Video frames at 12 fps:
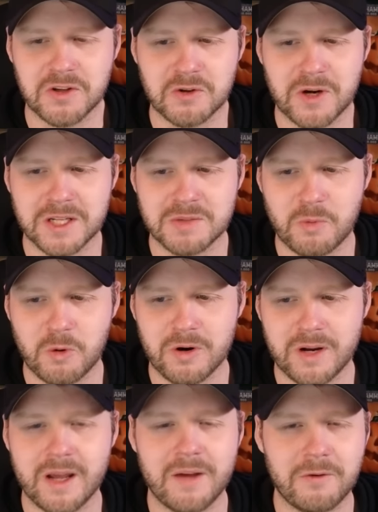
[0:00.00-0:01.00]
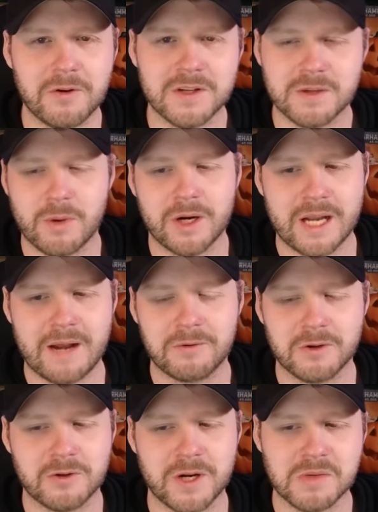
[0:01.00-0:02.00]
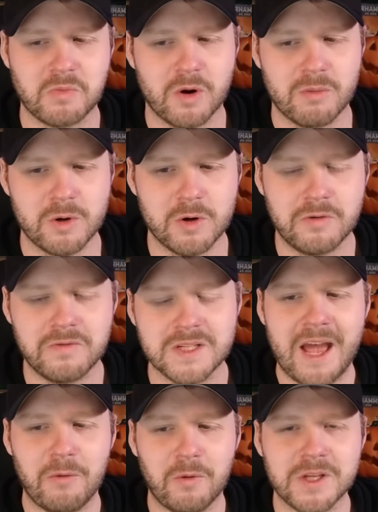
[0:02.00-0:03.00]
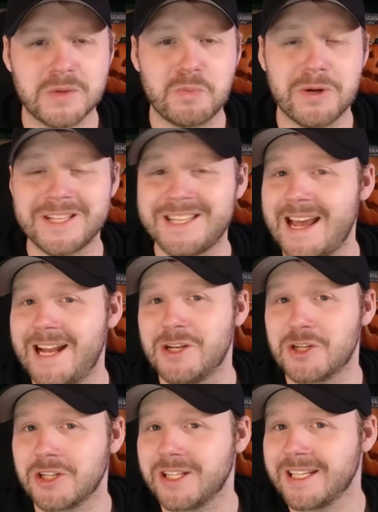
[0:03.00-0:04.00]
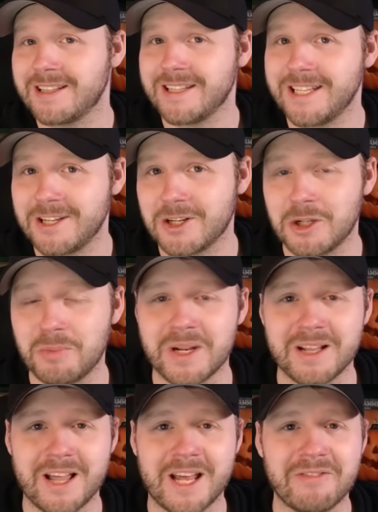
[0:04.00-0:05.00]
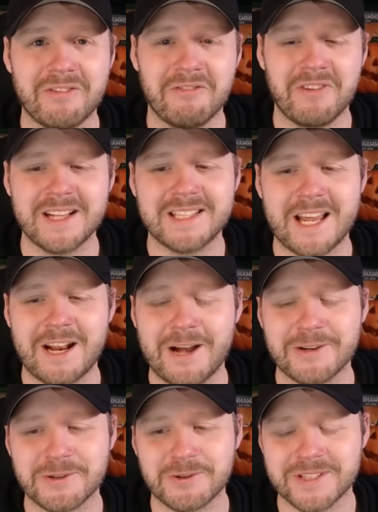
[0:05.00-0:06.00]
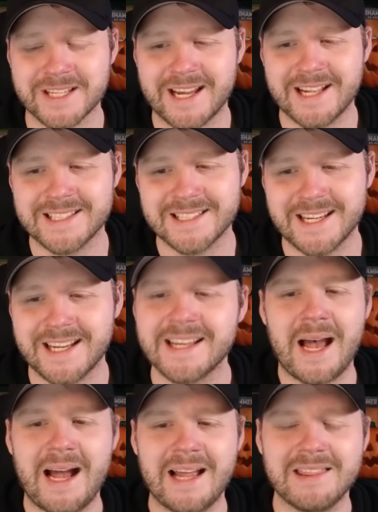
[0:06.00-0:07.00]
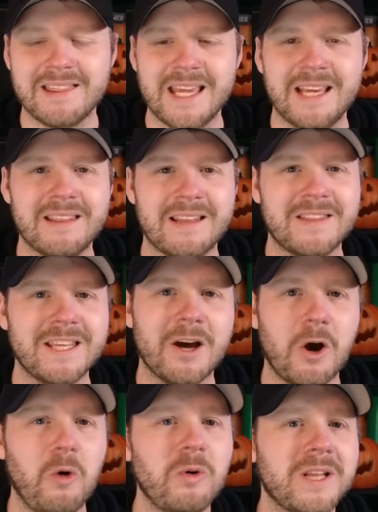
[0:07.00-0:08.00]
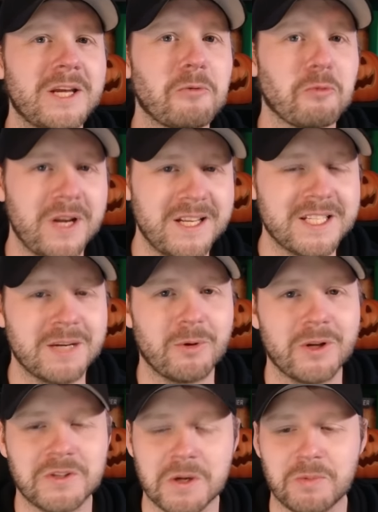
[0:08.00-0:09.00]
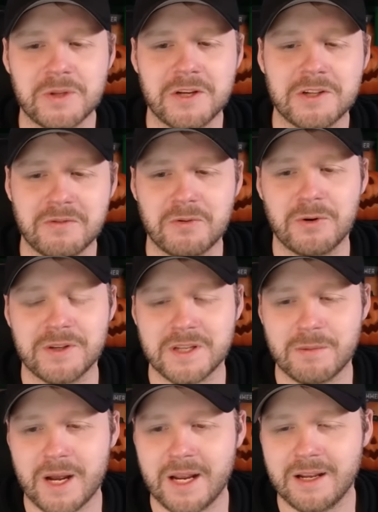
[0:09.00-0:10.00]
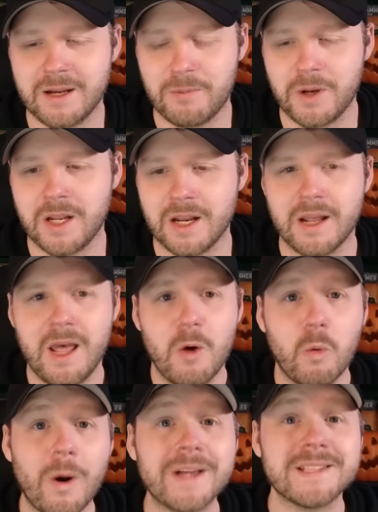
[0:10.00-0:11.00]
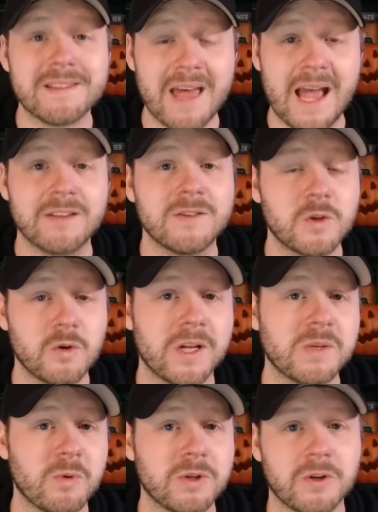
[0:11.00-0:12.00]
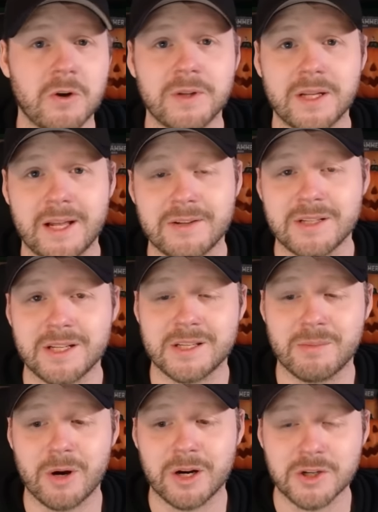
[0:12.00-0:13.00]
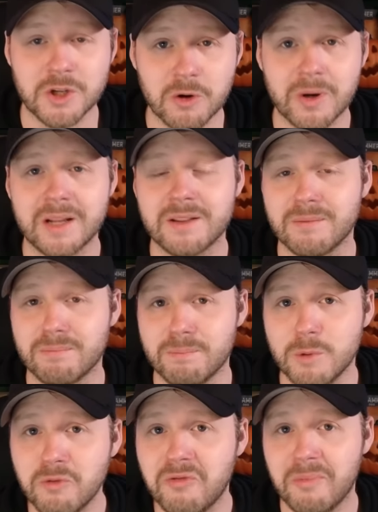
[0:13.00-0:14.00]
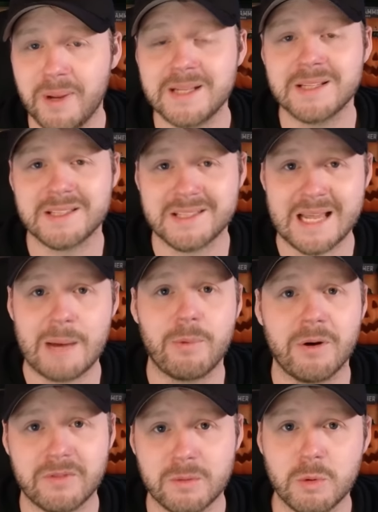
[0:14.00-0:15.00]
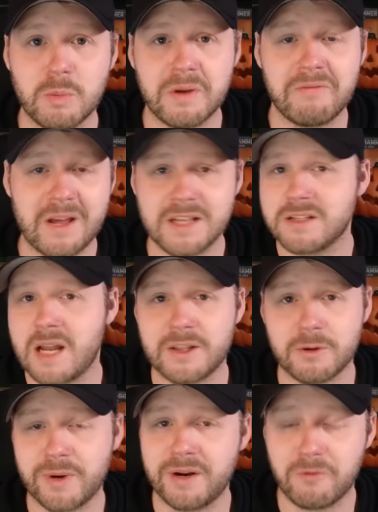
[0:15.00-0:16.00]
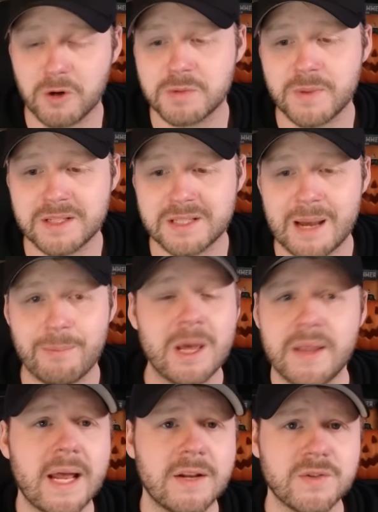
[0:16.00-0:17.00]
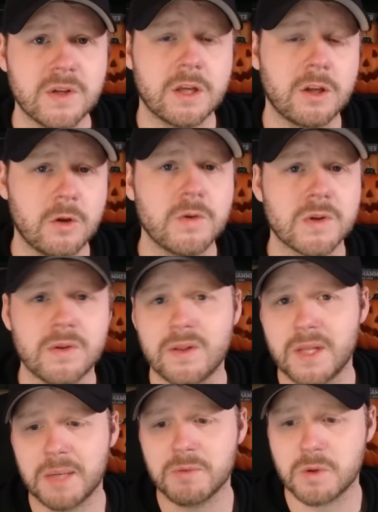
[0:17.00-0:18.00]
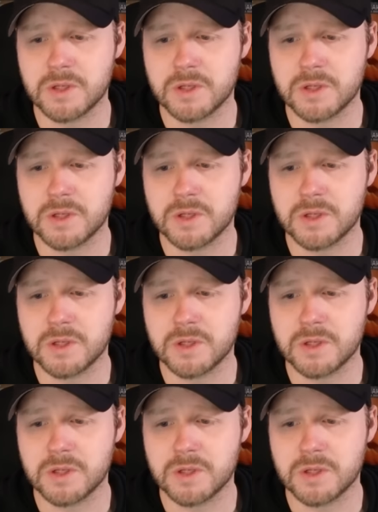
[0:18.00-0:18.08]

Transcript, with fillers: the transport, if you disembarked after the transport move, that was potentially legal, but a lot of events had house rules against it. I think that the only reasonable interpretation of the rules, in my opinion, was that transports are only allowed to disembark during the movement step of the movement phase, not the reinforcement step. And that is the conclusion that the Games